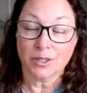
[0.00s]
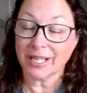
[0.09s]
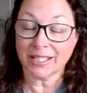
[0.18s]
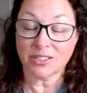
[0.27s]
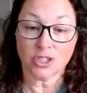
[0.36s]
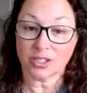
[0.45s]

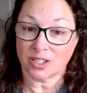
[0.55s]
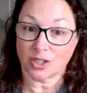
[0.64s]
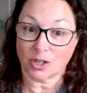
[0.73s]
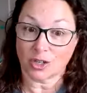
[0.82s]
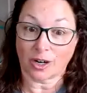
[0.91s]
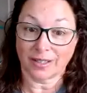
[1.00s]
That's just a
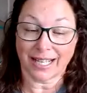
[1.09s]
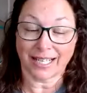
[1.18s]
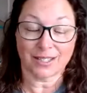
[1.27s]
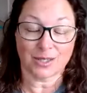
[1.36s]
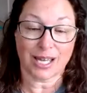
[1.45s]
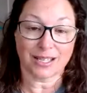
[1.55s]
start.
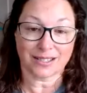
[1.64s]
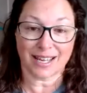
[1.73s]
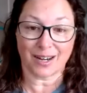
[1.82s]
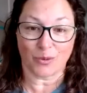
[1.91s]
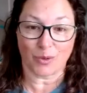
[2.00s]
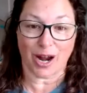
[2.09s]
That's
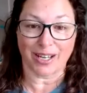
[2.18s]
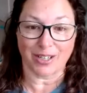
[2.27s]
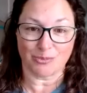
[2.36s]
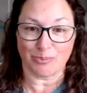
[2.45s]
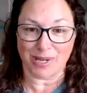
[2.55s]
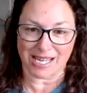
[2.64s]
kind of where I
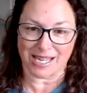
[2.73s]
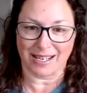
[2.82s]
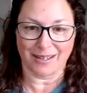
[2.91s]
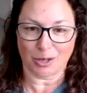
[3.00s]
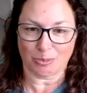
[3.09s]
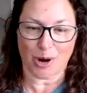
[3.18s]

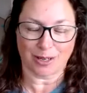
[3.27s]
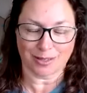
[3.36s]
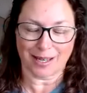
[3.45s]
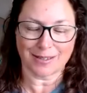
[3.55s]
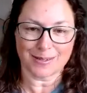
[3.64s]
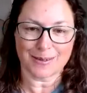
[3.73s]
begin the
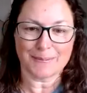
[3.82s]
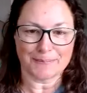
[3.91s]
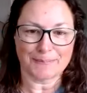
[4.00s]
process.